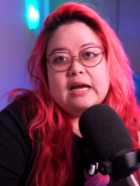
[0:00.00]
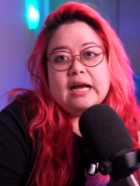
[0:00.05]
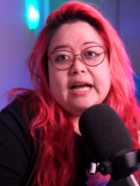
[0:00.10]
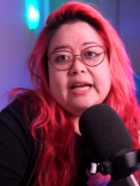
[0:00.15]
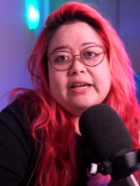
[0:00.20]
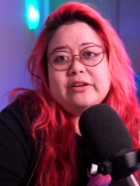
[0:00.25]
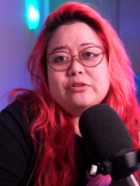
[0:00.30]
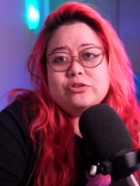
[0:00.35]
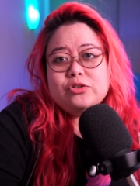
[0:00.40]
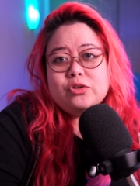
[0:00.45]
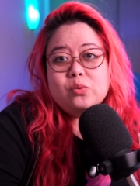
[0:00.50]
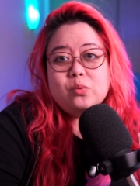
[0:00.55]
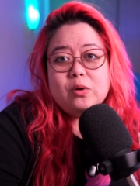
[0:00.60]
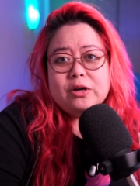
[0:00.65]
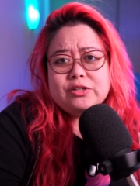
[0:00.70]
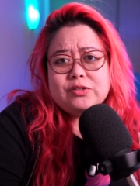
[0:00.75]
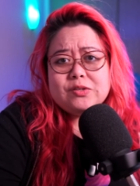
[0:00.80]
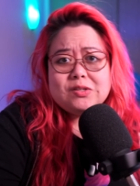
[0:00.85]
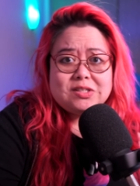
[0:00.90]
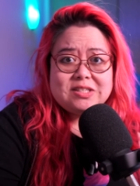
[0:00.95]
I also
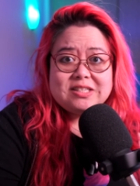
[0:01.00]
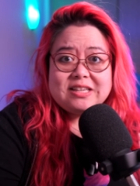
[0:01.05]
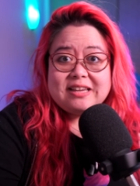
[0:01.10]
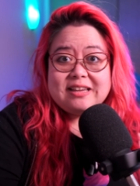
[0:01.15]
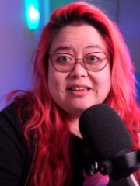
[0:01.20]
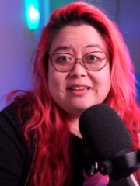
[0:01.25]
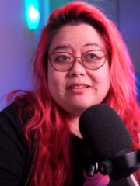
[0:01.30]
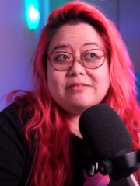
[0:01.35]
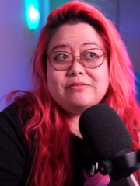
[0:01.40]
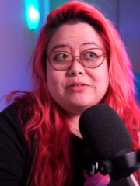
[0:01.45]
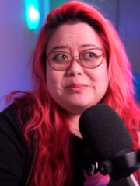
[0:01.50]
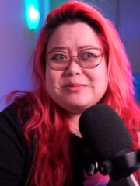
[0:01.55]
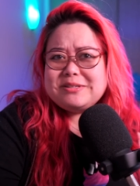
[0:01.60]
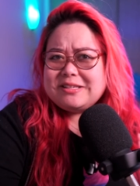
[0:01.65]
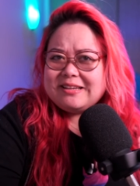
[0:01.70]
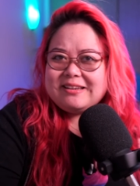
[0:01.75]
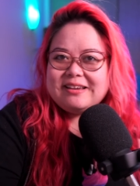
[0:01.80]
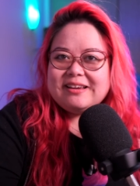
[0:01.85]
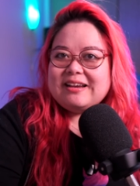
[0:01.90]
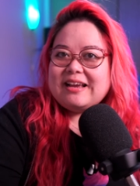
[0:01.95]
want to see if
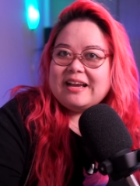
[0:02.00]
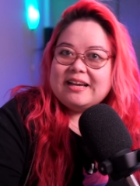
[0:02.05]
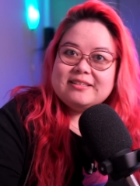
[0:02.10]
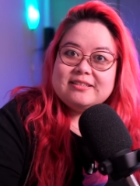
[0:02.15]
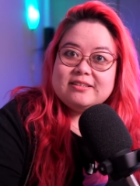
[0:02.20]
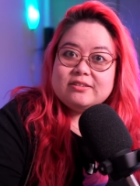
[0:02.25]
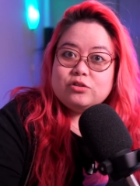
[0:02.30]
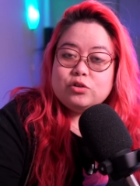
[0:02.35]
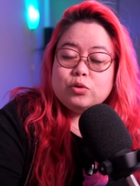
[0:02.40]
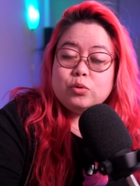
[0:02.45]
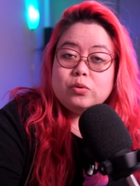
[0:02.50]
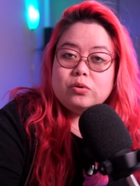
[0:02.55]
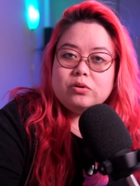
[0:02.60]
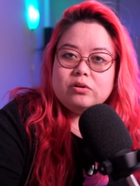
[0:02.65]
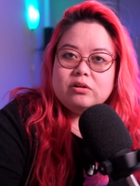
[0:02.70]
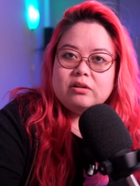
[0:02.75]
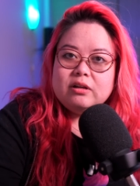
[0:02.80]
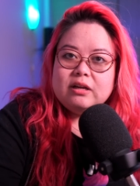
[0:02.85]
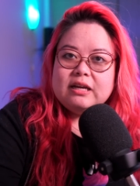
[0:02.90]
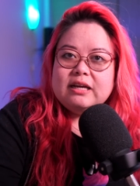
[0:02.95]
Obsidian as a
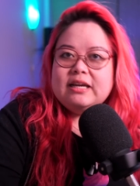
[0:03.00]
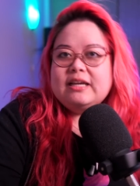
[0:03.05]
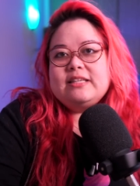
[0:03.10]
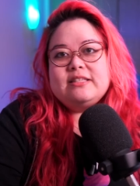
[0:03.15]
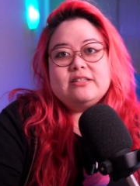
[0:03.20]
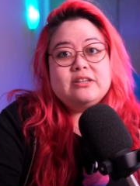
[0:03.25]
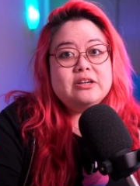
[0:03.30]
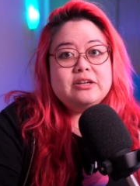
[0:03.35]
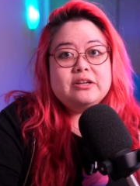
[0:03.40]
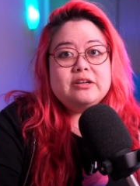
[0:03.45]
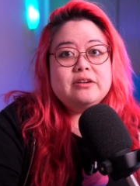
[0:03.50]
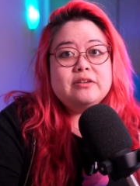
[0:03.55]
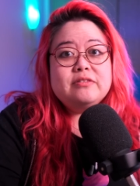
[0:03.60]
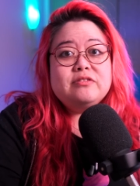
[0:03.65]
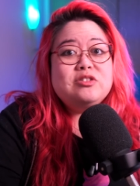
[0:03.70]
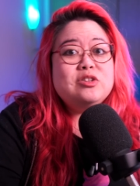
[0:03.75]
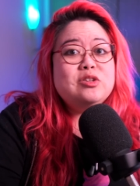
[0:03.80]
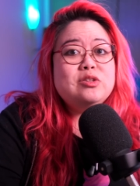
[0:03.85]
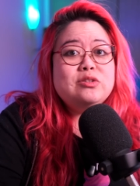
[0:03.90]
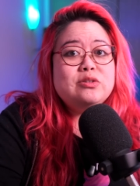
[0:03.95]
tool is good
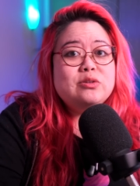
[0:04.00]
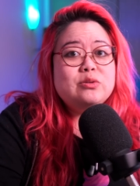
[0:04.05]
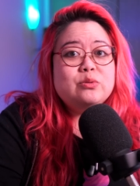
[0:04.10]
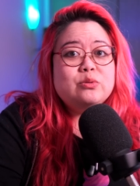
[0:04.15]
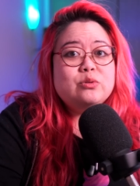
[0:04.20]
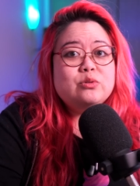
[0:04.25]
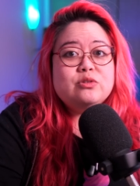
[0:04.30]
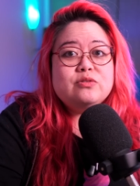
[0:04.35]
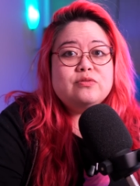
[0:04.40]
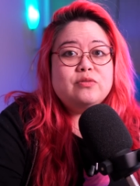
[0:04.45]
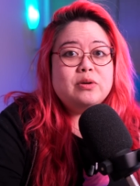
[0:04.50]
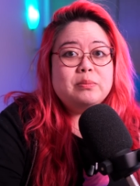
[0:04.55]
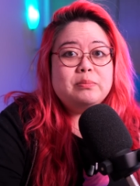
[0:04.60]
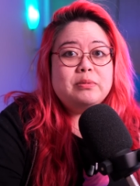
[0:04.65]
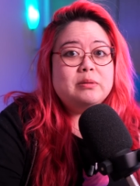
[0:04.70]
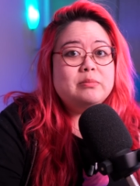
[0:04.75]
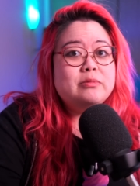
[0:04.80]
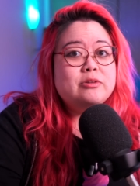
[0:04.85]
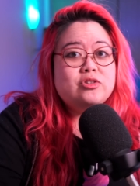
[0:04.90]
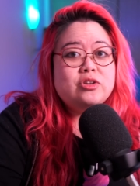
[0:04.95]
enough to use for
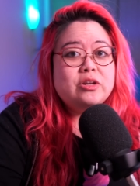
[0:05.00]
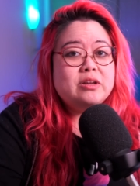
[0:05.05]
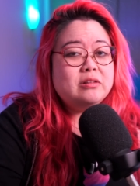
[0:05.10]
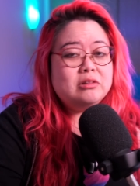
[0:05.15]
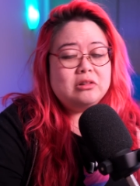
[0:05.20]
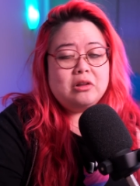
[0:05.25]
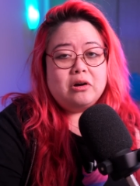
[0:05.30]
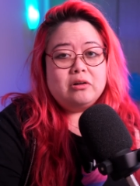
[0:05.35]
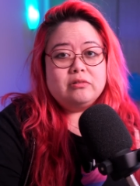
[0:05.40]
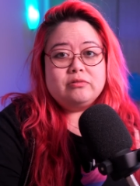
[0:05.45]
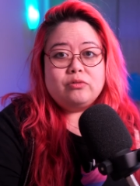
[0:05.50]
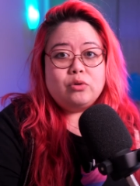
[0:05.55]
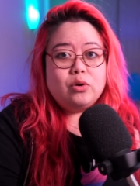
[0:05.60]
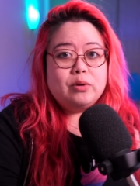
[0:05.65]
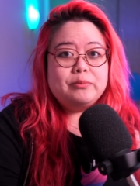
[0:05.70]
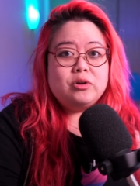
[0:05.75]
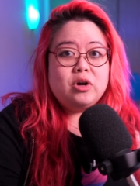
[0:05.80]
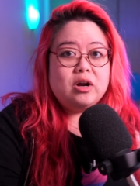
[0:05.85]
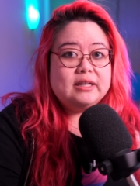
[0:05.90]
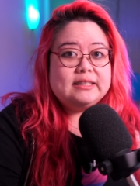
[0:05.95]
publishing long
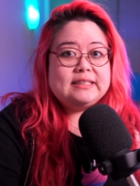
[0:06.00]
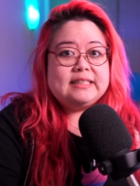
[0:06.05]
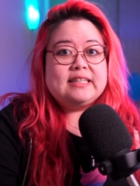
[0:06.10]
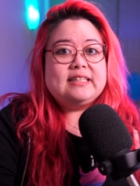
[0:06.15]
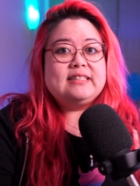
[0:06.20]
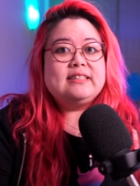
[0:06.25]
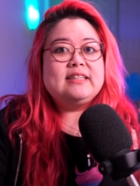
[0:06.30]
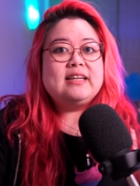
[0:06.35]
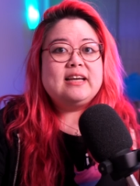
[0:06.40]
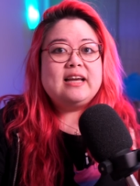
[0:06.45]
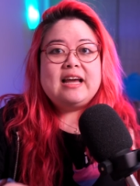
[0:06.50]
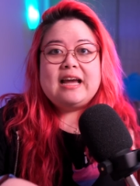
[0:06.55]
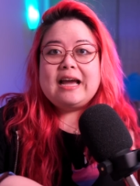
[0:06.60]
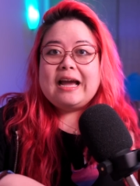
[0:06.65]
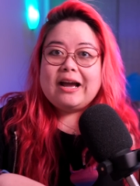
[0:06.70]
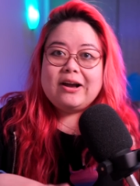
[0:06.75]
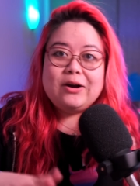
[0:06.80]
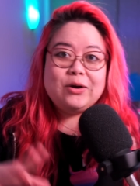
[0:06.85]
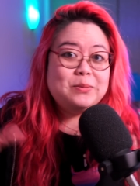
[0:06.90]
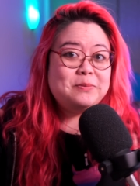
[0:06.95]
form content.
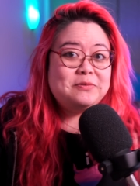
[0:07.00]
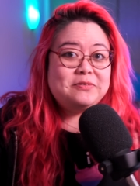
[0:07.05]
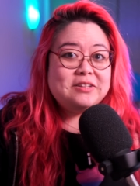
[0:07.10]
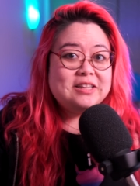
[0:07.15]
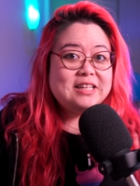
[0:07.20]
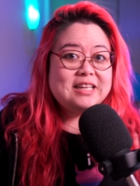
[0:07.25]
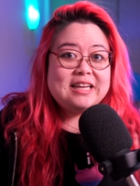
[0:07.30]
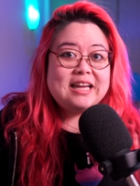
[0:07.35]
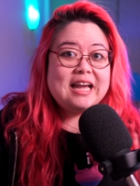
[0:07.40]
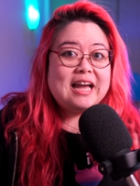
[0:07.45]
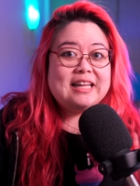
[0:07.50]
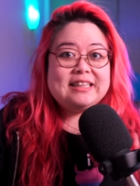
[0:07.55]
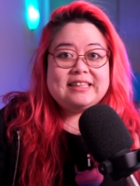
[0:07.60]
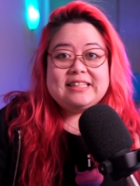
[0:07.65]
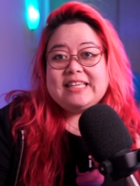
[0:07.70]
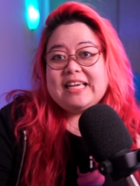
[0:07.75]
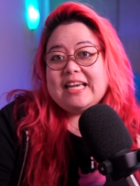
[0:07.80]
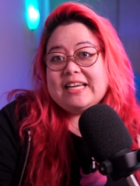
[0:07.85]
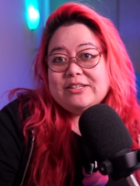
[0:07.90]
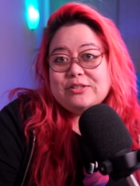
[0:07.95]
Hopefully, at
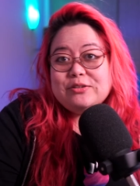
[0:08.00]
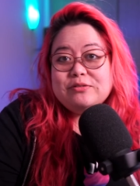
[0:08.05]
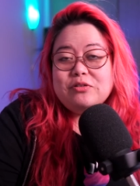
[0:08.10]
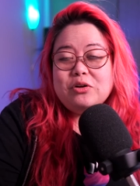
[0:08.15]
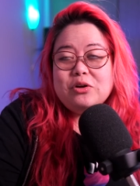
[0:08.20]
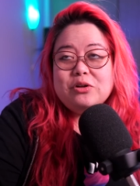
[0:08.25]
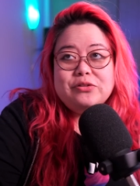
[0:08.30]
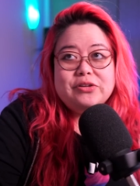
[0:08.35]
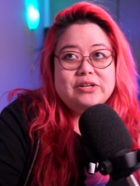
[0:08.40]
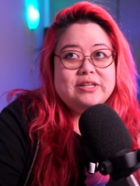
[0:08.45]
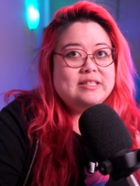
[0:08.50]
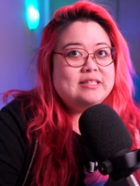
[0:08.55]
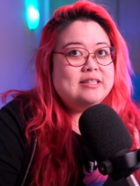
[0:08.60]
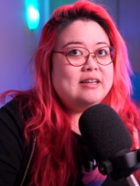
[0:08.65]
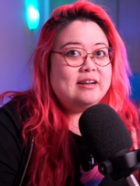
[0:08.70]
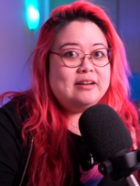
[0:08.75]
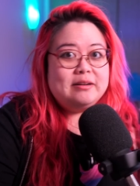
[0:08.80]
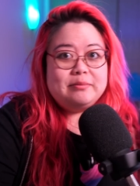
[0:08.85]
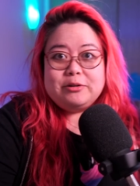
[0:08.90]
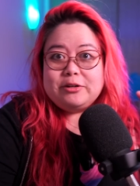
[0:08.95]
the end of all this,
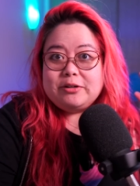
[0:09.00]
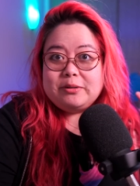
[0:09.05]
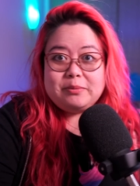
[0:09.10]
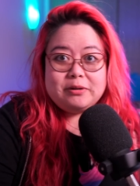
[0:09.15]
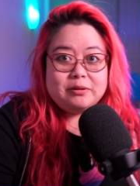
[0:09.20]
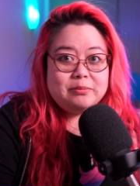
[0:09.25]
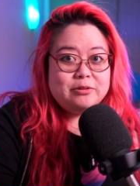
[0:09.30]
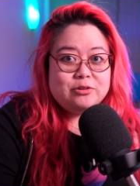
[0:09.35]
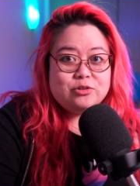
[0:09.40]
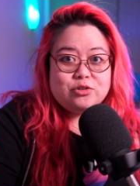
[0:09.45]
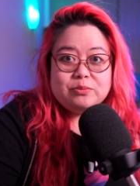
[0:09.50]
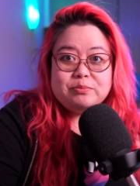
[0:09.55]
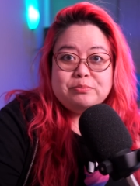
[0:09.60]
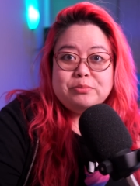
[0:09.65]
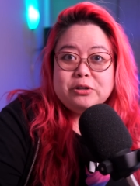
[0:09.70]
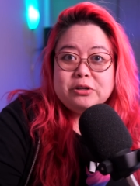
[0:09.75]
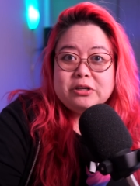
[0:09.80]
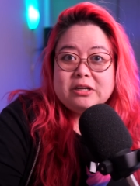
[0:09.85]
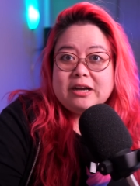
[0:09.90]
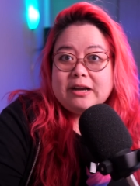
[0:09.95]
I'm going to publish a
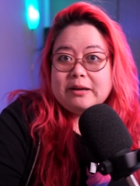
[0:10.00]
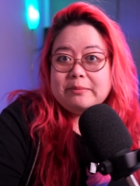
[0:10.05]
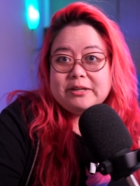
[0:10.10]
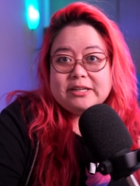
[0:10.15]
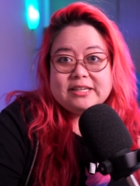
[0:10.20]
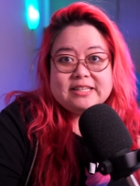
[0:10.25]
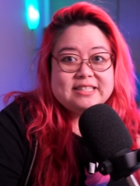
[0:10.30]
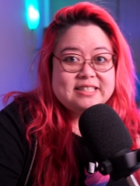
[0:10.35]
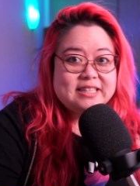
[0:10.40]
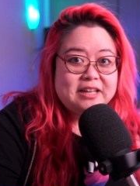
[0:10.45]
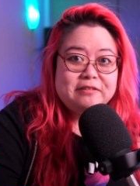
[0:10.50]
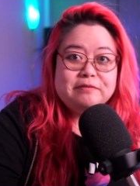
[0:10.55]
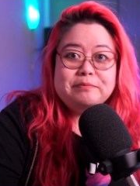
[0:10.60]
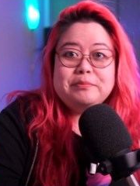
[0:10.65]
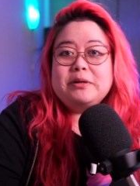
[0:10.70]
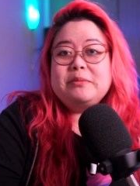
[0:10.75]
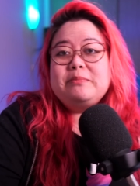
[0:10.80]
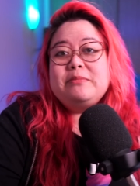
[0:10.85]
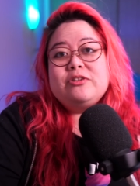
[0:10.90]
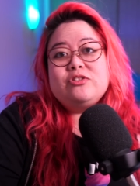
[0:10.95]
book. I'm going to self
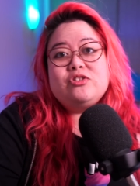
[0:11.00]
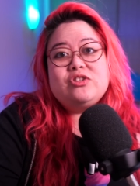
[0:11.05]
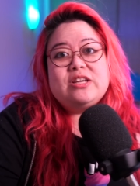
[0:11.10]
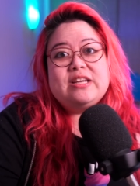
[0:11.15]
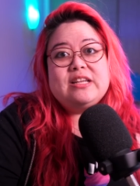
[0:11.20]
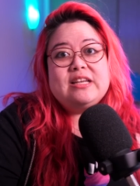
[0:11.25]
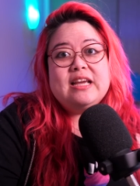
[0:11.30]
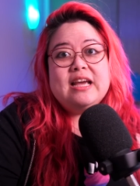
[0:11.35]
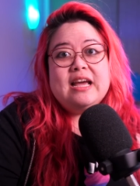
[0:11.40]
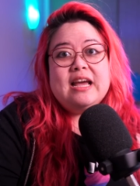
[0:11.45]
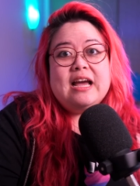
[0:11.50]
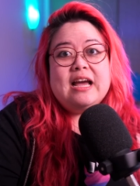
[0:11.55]
publish it.